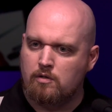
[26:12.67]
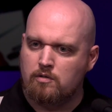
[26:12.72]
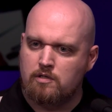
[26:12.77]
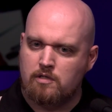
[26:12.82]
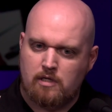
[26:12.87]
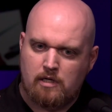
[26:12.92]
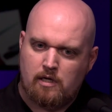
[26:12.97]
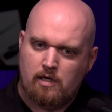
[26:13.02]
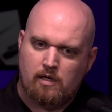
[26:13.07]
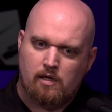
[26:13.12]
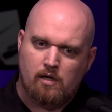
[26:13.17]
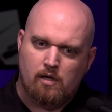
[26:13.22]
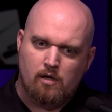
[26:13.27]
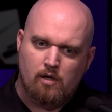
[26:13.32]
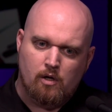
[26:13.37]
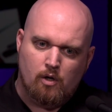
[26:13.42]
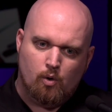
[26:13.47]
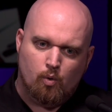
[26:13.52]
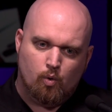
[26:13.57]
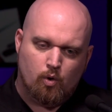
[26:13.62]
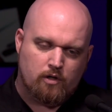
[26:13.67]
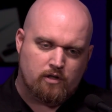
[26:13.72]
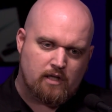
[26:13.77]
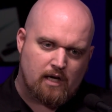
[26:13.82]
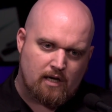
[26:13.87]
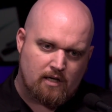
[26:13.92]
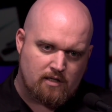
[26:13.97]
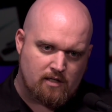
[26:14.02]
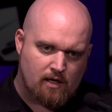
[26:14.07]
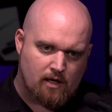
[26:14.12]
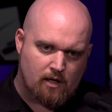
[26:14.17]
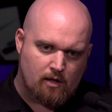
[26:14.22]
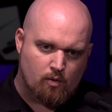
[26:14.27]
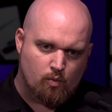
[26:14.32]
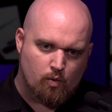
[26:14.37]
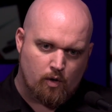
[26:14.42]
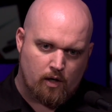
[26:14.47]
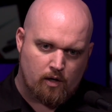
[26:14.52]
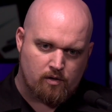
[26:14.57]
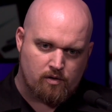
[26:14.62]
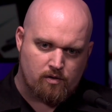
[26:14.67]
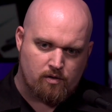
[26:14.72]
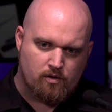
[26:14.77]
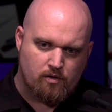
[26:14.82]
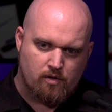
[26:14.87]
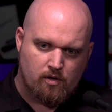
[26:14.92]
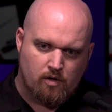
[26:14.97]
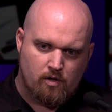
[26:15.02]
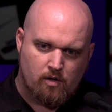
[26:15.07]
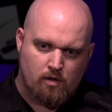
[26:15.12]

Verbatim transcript: you see what they did with